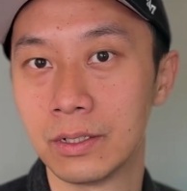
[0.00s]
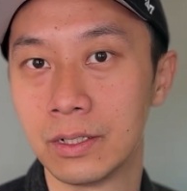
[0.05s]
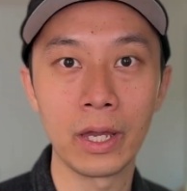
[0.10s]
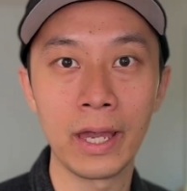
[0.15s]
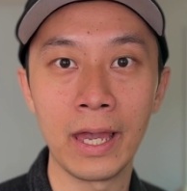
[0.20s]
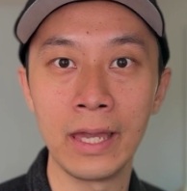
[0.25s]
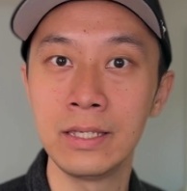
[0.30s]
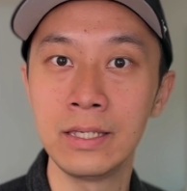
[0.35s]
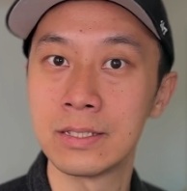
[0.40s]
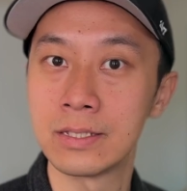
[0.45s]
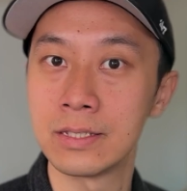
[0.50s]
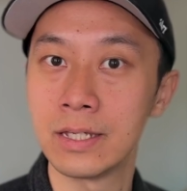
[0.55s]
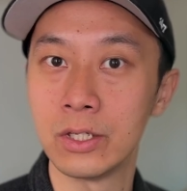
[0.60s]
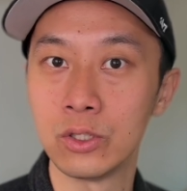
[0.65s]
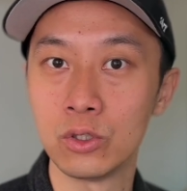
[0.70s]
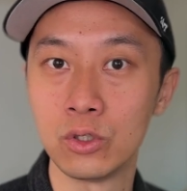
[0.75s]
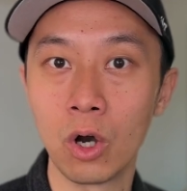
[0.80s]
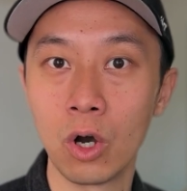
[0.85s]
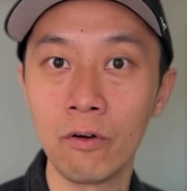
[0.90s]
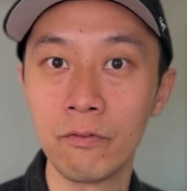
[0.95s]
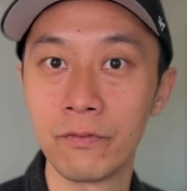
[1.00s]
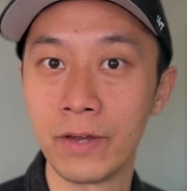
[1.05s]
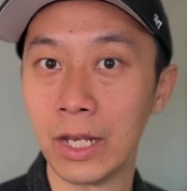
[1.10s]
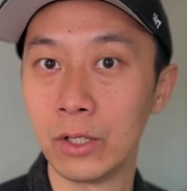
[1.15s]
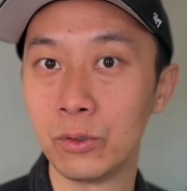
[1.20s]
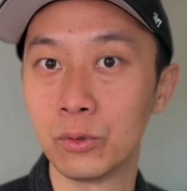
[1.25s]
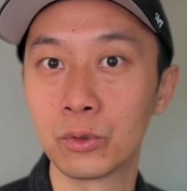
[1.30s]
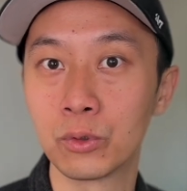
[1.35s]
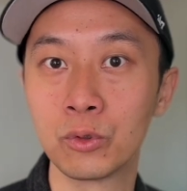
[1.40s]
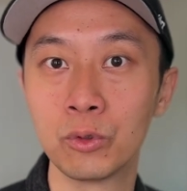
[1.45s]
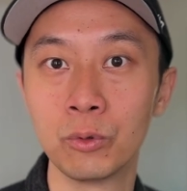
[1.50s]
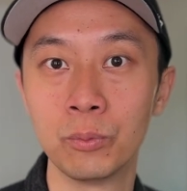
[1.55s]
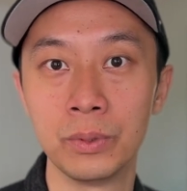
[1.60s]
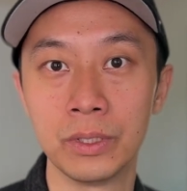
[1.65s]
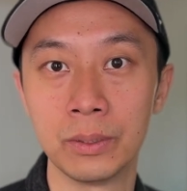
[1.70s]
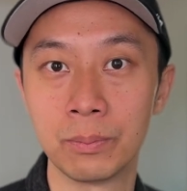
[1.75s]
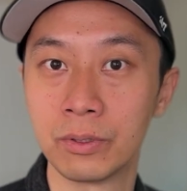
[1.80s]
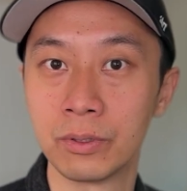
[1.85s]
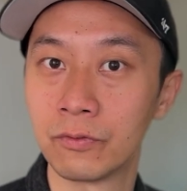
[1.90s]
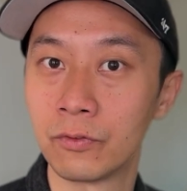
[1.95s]
And instead, your value could be
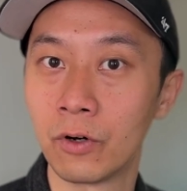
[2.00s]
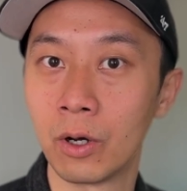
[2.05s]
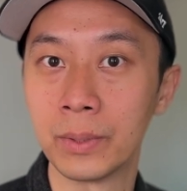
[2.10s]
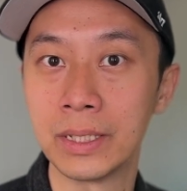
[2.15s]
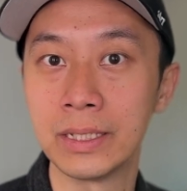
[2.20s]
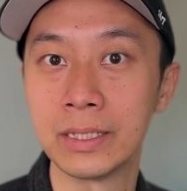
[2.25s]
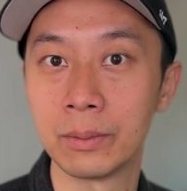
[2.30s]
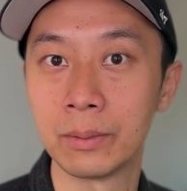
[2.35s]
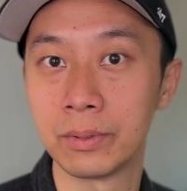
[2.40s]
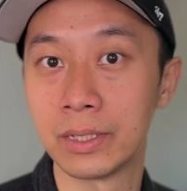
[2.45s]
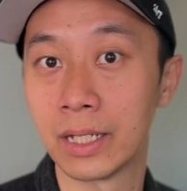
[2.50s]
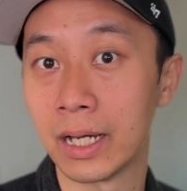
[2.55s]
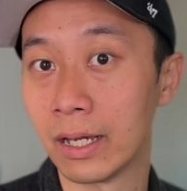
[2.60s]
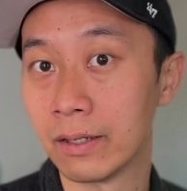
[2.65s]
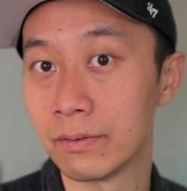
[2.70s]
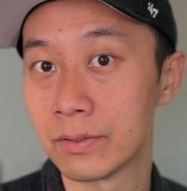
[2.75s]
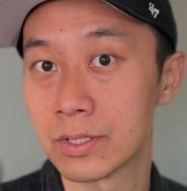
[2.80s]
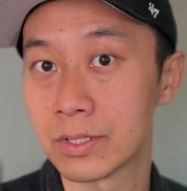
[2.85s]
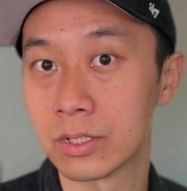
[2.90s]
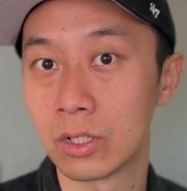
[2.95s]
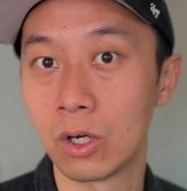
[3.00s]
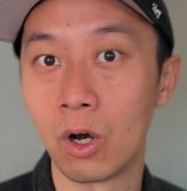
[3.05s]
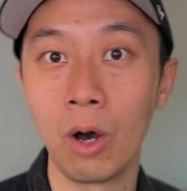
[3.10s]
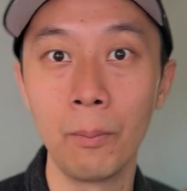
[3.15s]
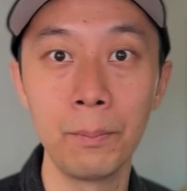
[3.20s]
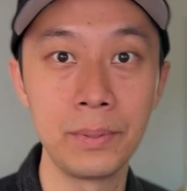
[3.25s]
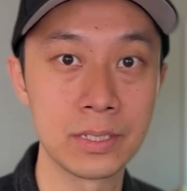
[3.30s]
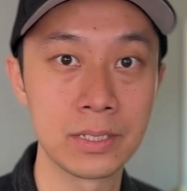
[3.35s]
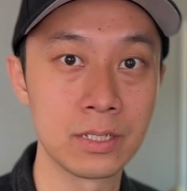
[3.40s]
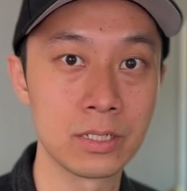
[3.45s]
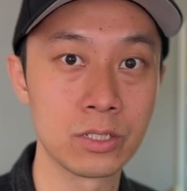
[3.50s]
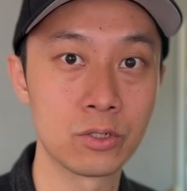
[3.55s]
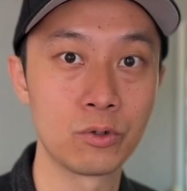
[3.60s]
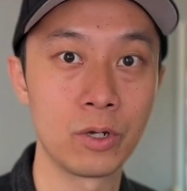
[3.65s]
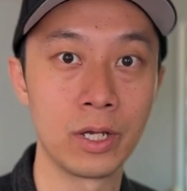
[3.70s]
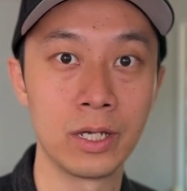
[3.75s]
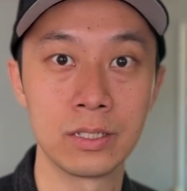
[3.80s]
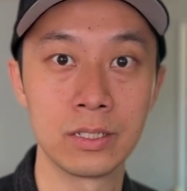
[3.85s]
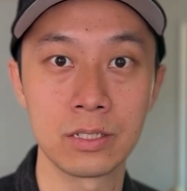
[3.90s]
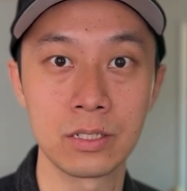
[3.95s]
performing deep dives on business
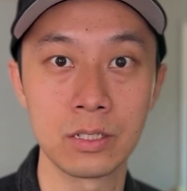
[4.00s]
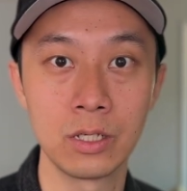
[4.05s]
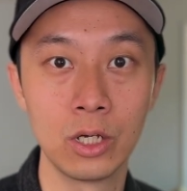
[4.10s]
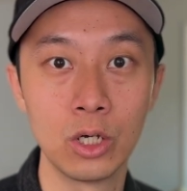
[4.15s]
trends